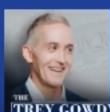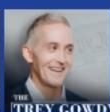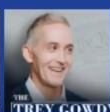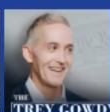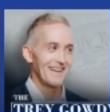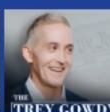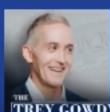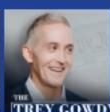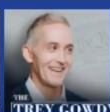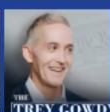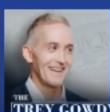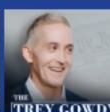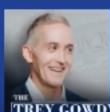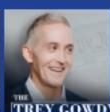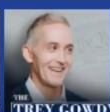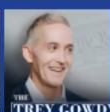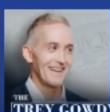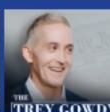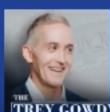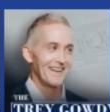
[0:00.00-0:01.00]

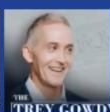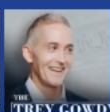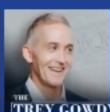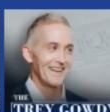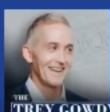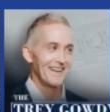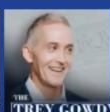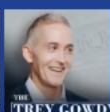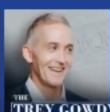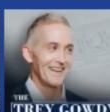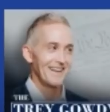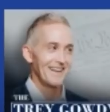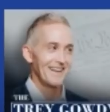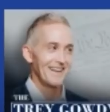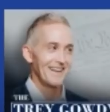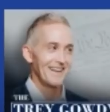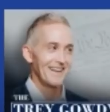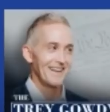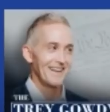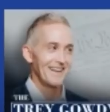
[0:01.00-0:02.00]

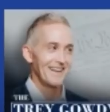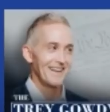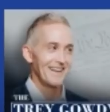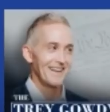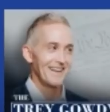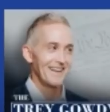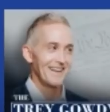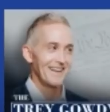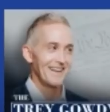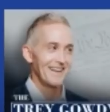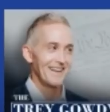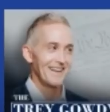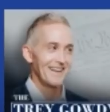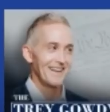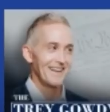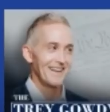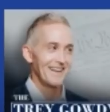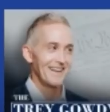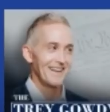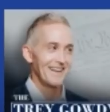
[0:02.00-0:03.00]

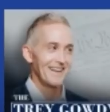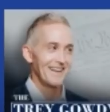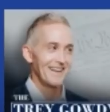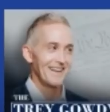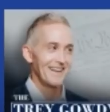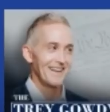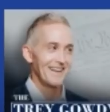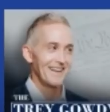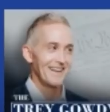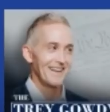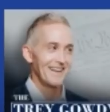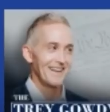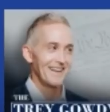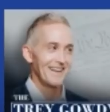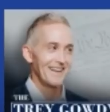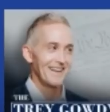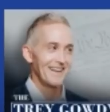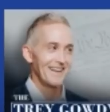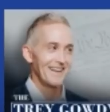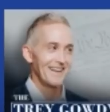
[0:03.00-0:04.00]

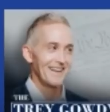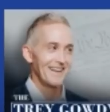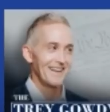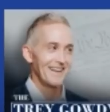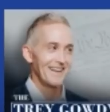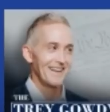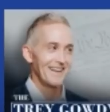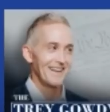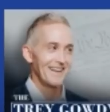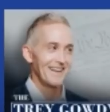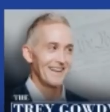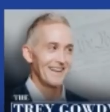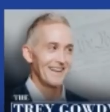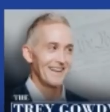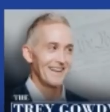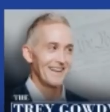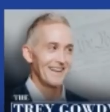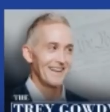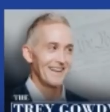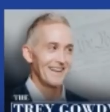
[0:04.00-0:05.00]

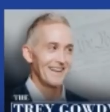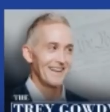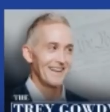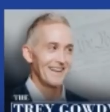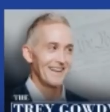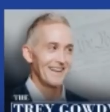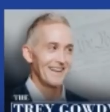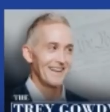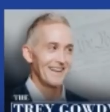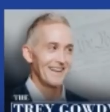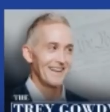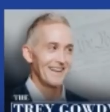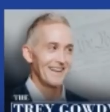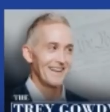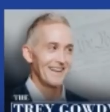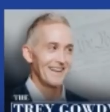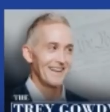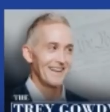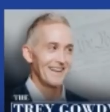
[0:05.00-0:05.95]
The face doesn't move, so there is nothing to read.